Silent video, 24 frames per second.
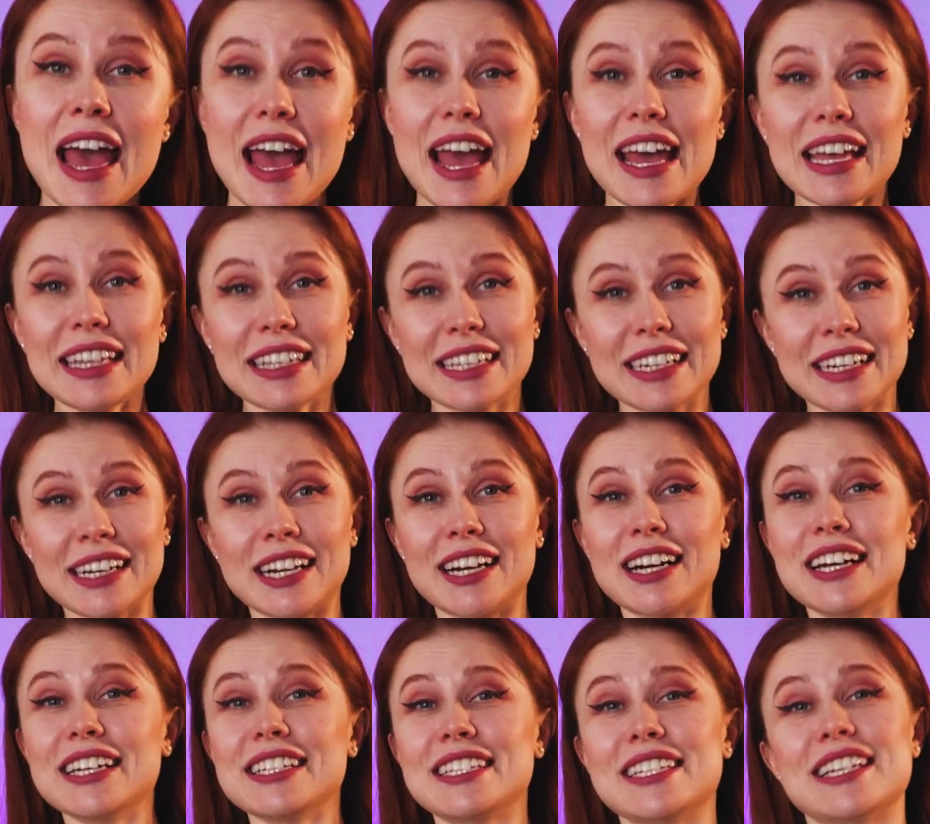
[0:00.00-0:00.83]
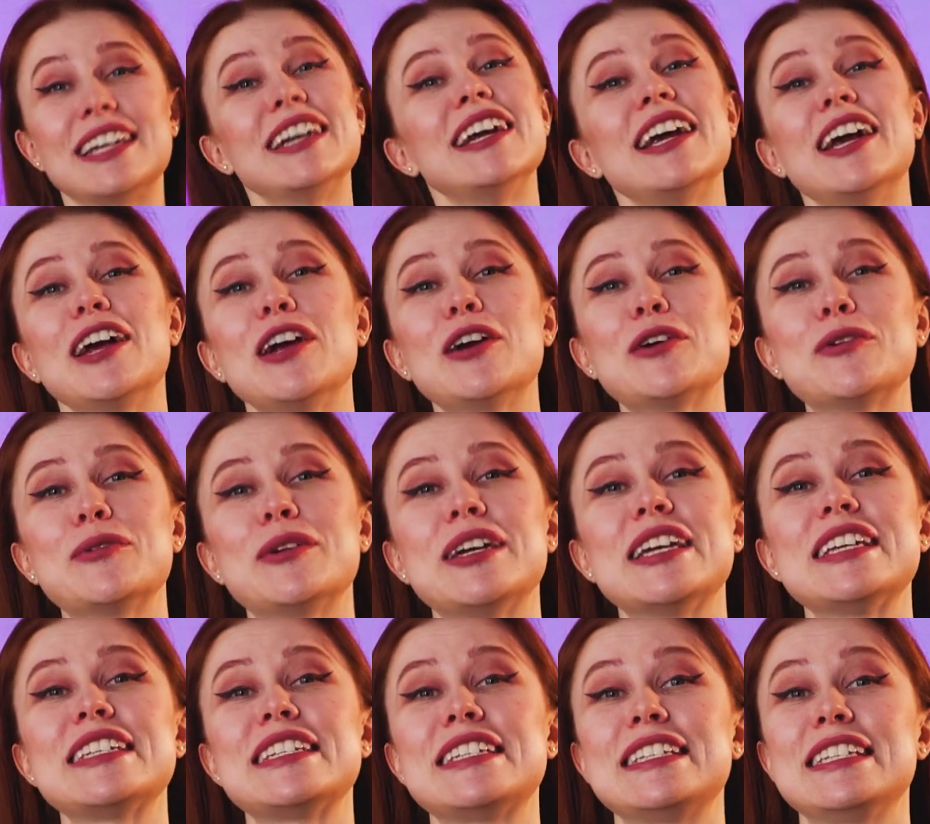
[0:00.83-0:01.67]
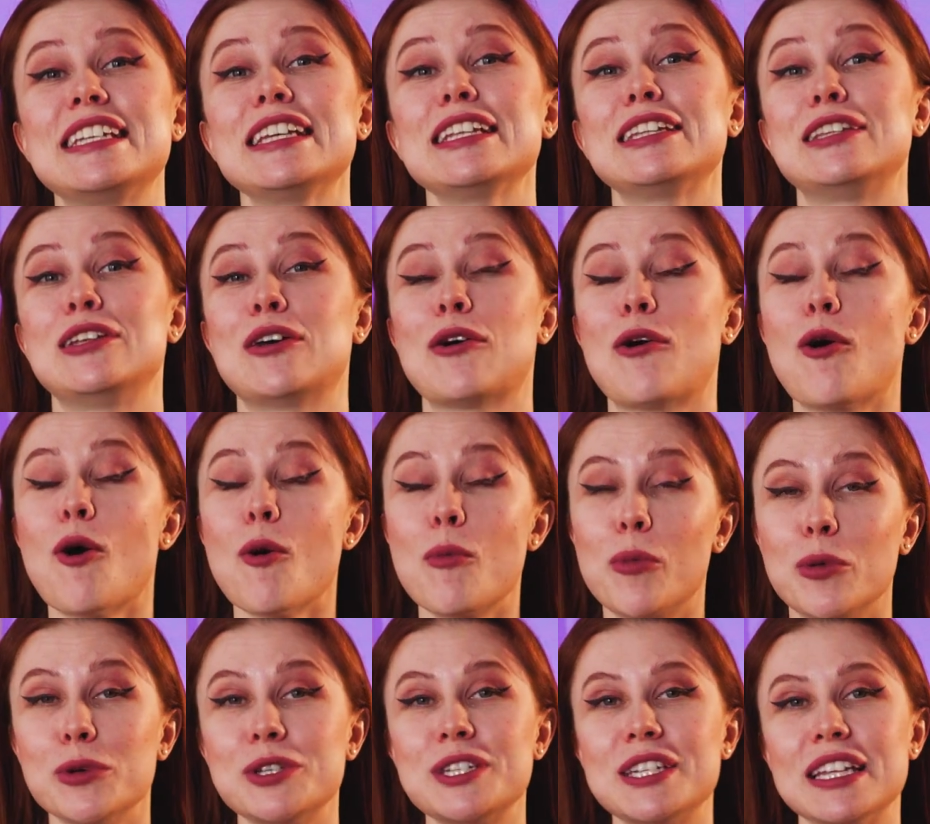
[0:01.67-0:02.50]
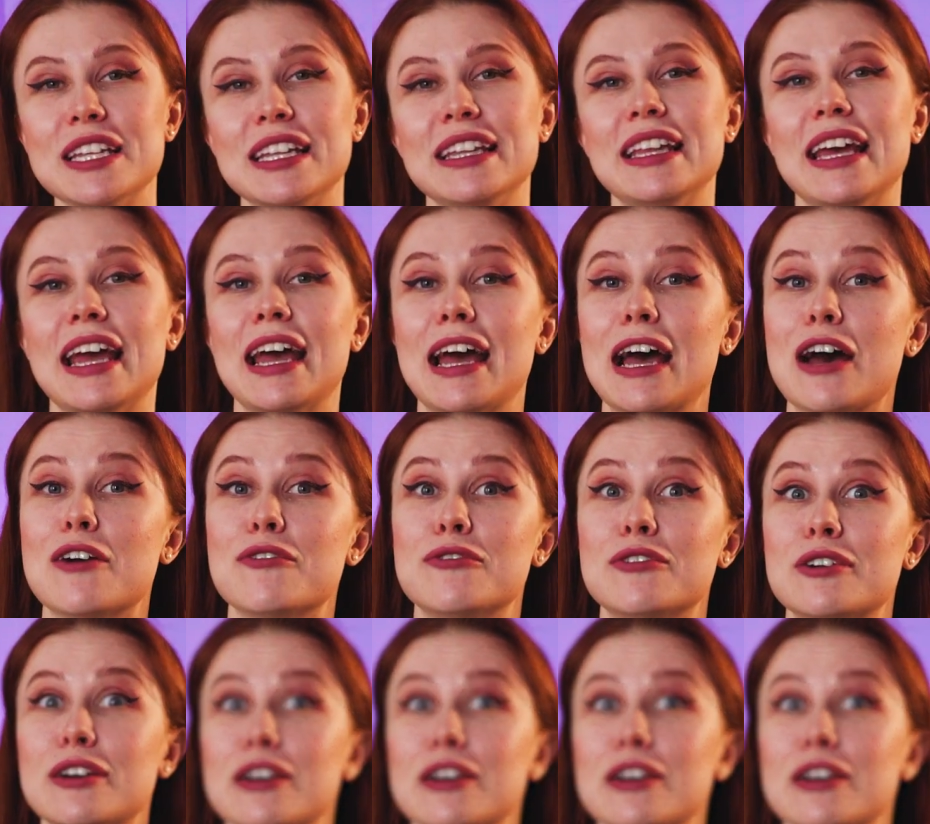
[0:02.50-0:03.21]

and Qatar Airways did the opposite. They have